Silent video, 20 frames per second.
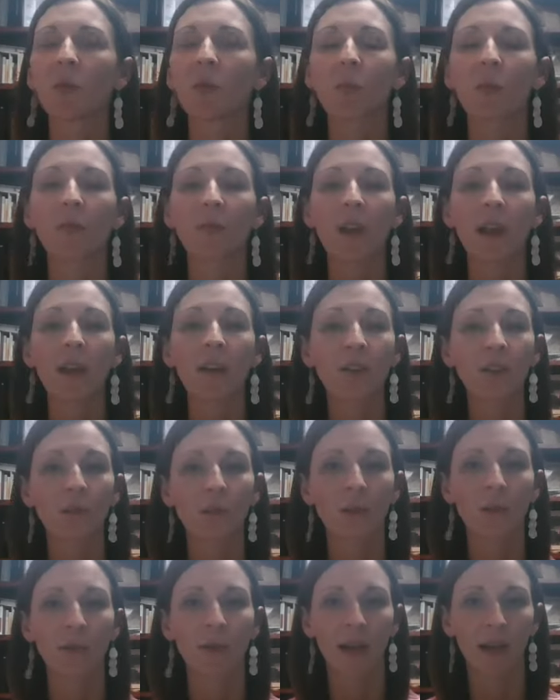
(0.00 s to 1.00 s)
rural providers,
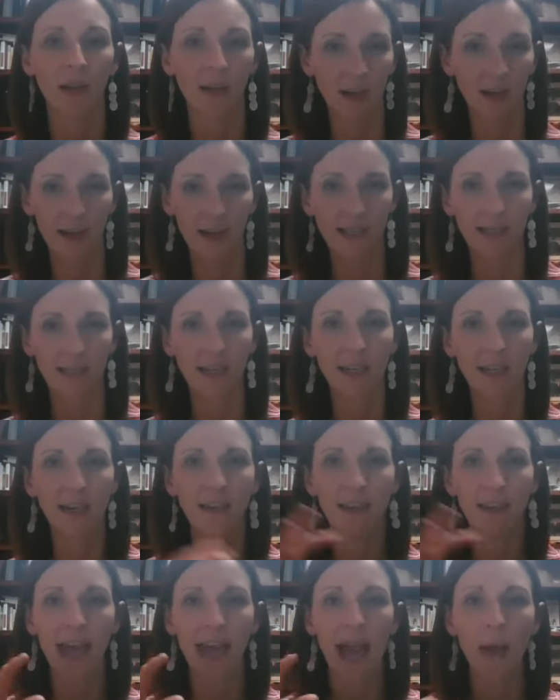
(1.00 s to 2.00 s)
we recognize that
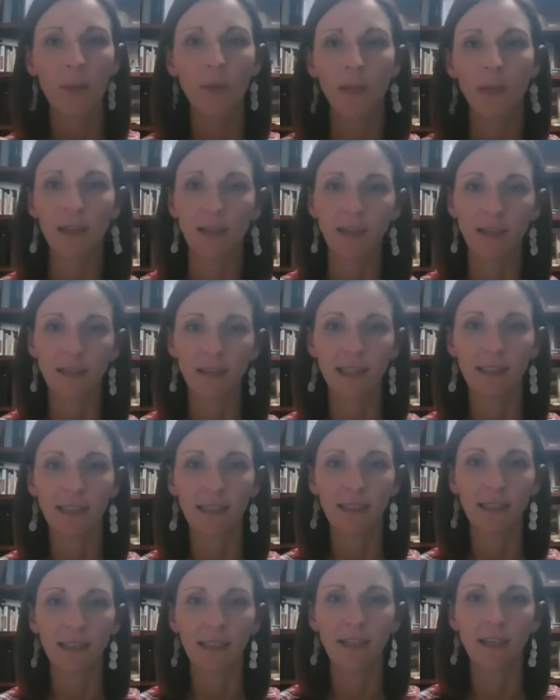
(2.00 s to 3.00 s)
anything happening in the
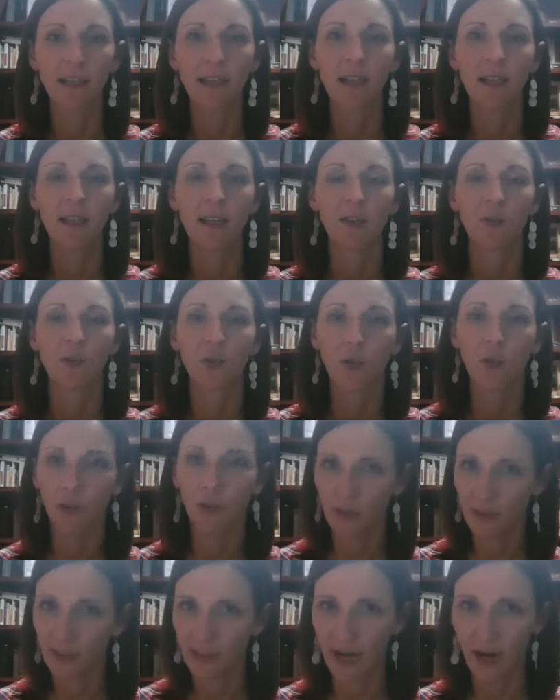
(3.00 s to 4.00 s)
city
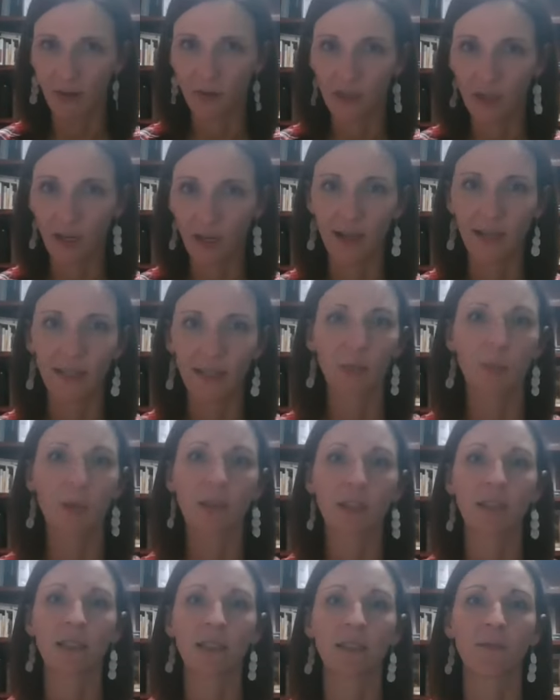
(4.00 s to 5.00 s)
trickles down to us,
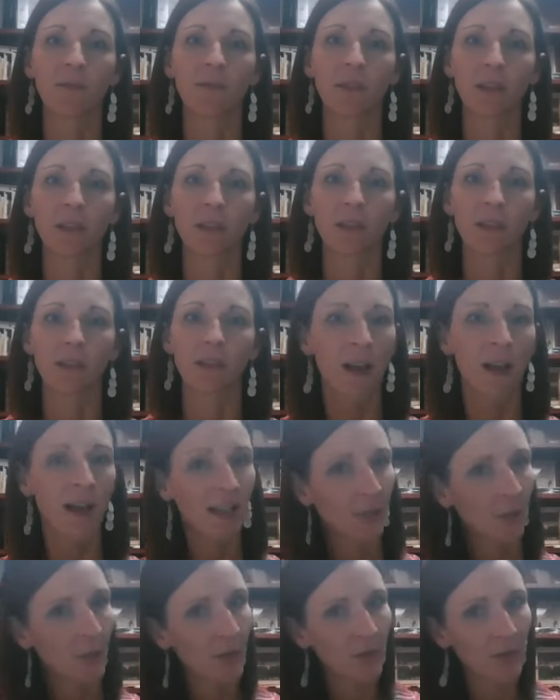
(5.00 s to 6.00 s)
because if the
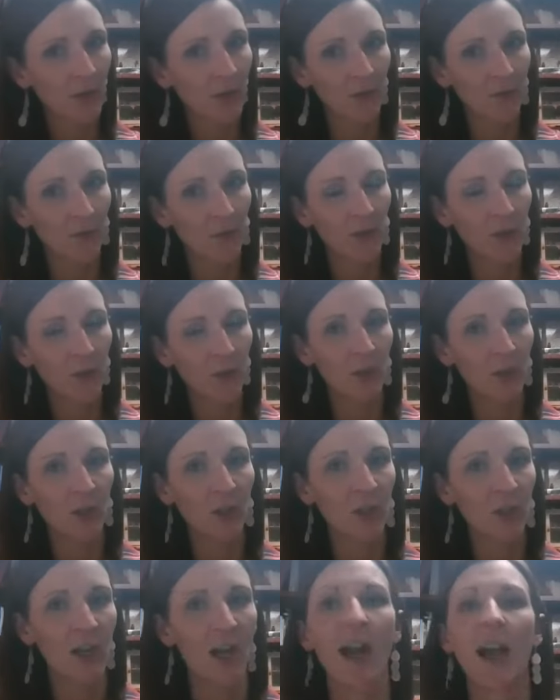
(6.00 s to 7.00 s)
hospitals are full in
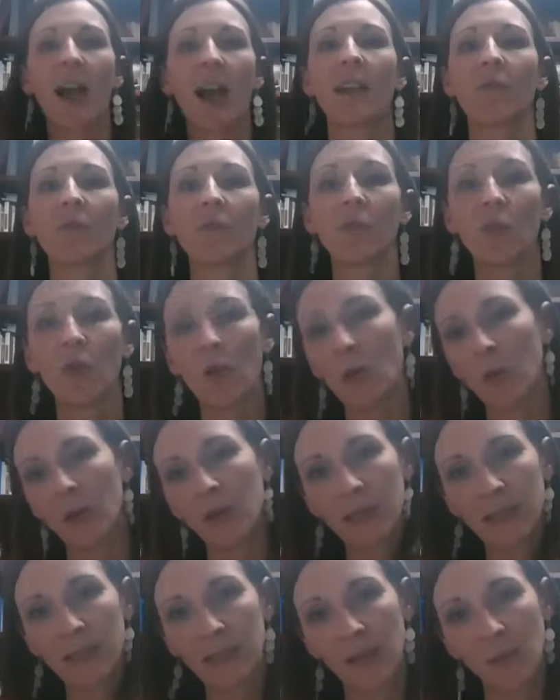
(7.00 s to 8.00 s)
Wichita, I have nowhere
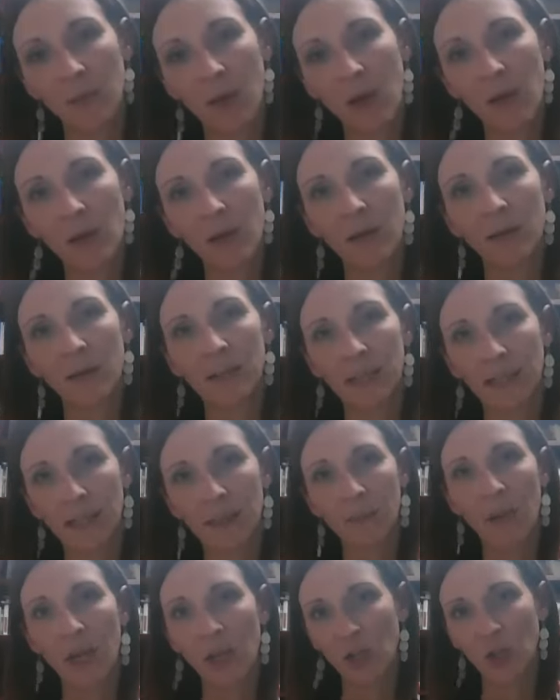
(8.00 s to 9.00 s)
to send my sick
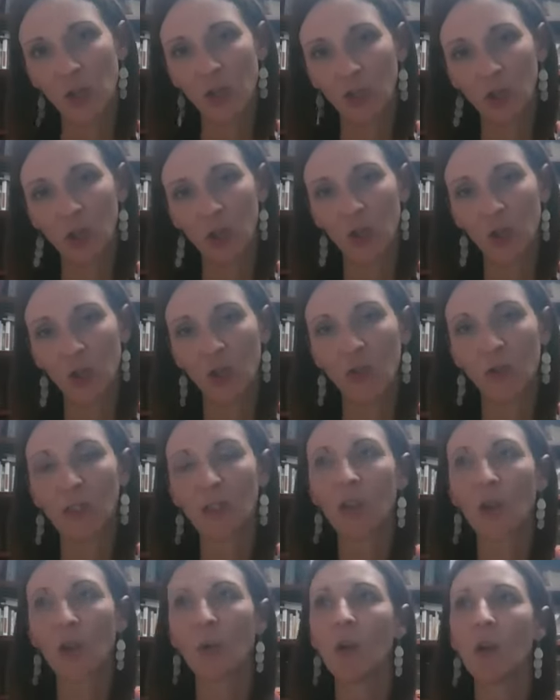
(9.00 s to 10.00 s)
patients to. And
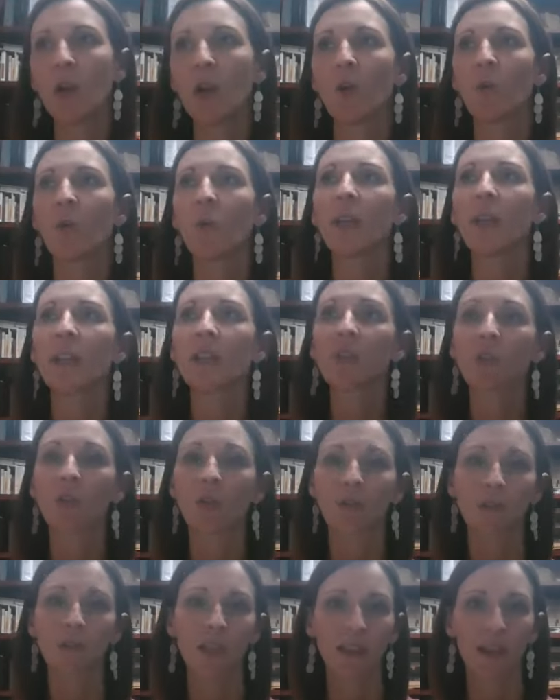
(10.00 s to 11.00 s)
so we could sort
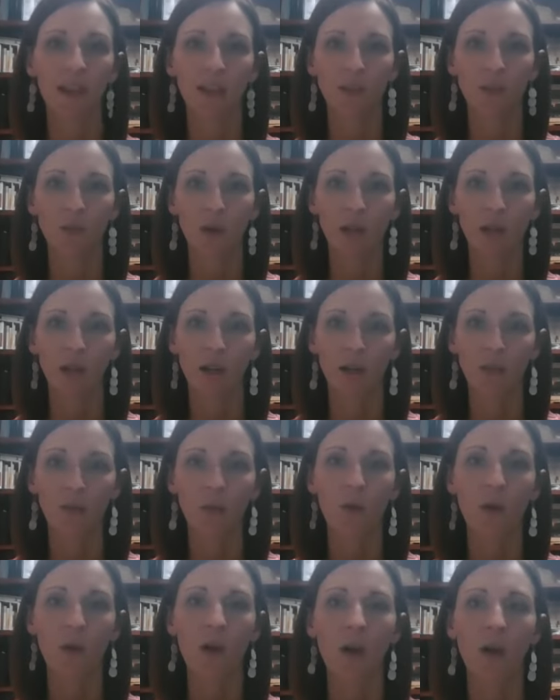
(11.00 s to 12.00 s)
of see that as writing on the
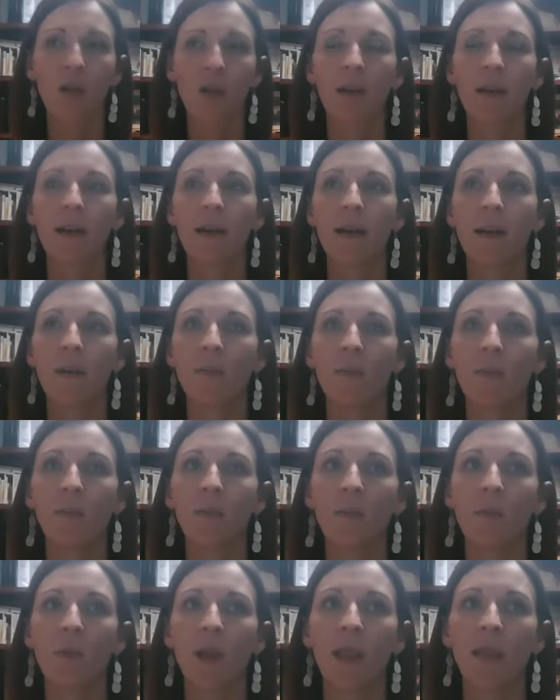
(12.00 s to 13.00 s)
wall,
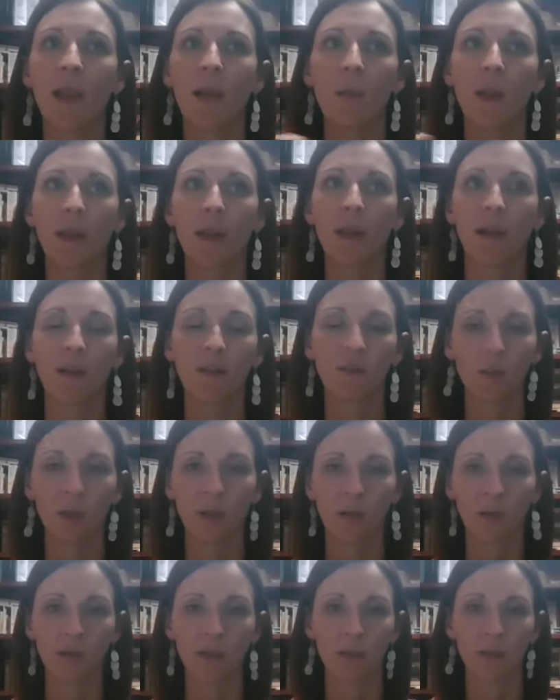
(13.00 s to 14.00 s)
and that may not have been
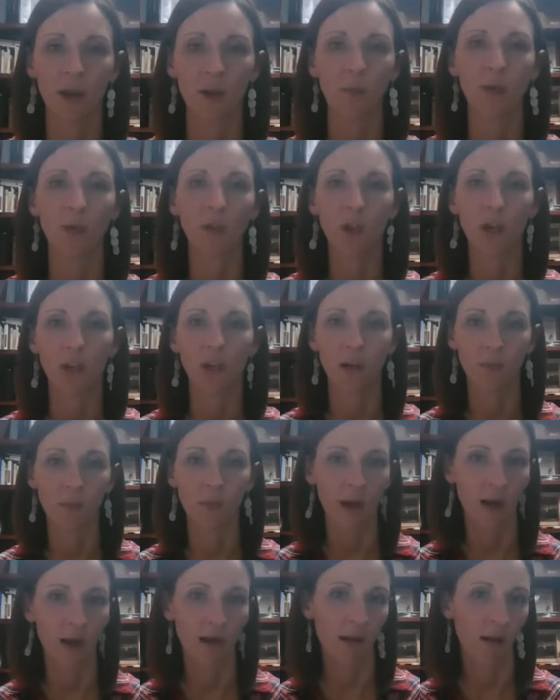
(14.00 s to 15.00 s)
as appreciated
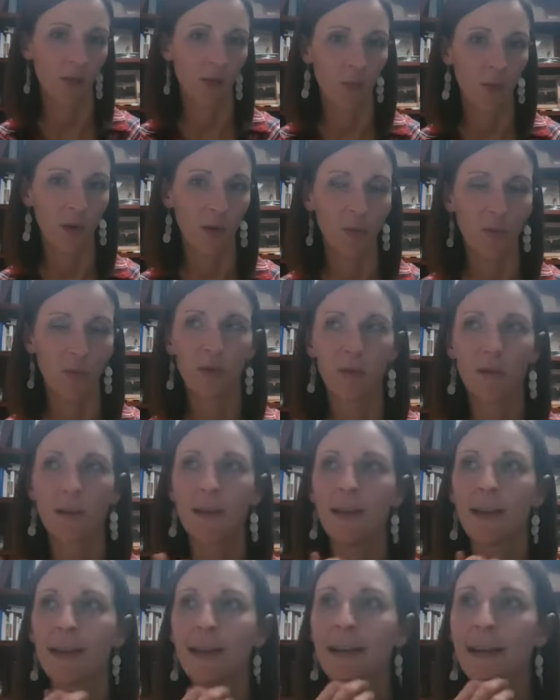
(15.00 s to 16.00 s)
by other people.
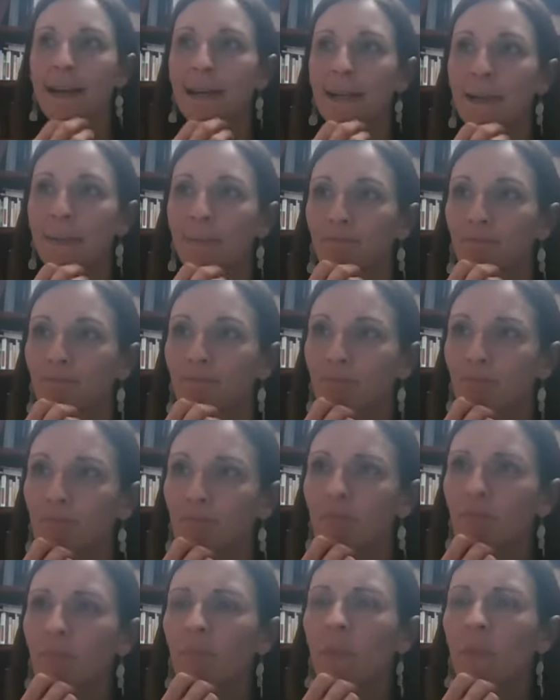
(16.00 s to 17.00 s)
Um,
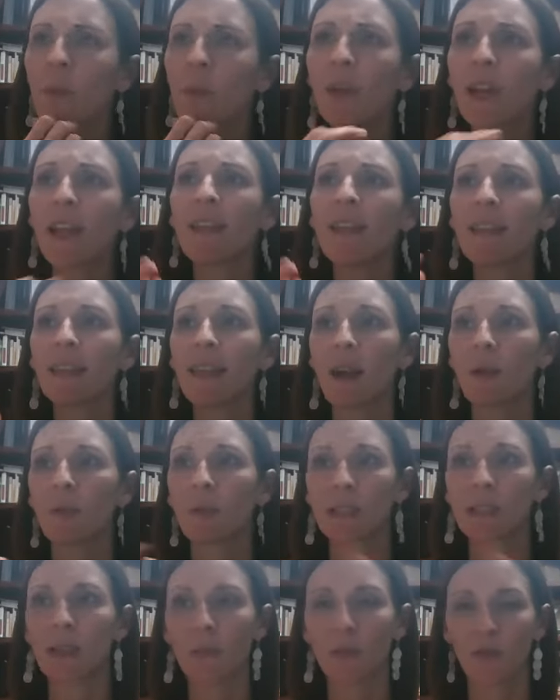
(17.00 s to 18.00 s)
but I think that
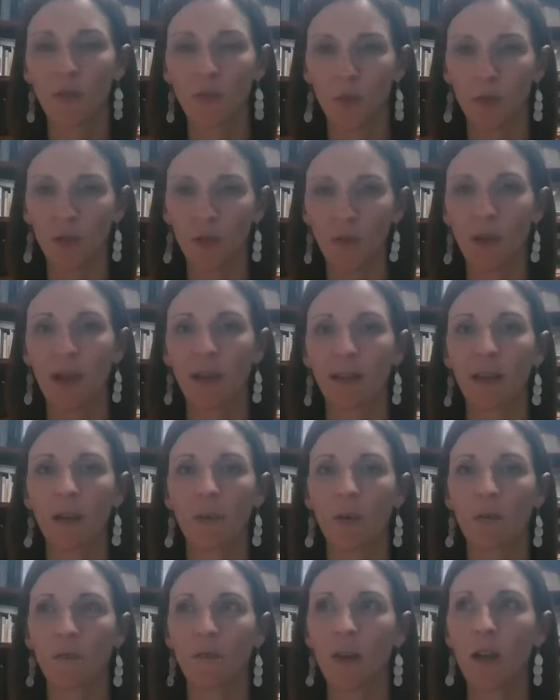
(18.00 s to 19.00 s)
was some of the pushback that
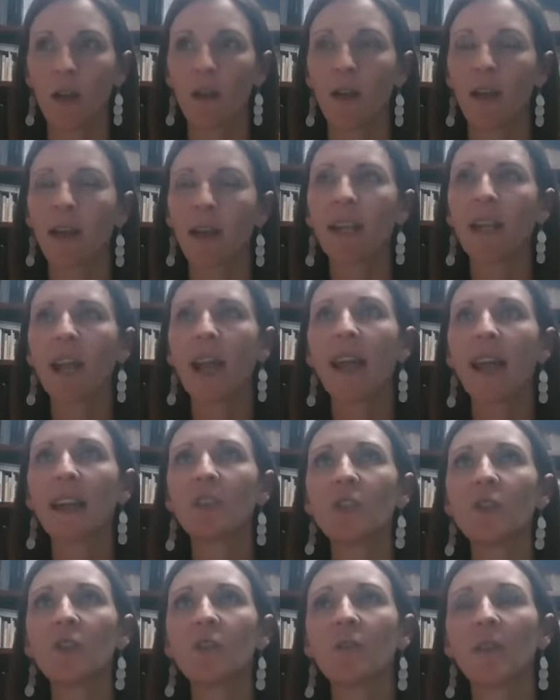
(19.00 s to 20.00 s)
we felt. And I
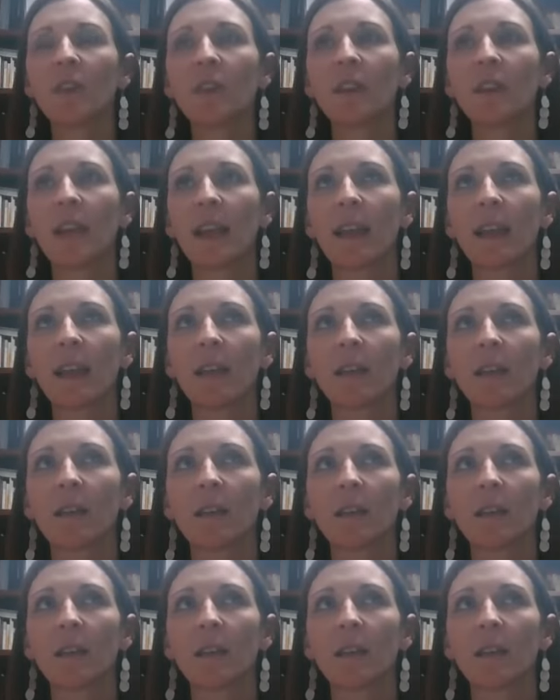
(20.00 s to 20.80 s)
do feel like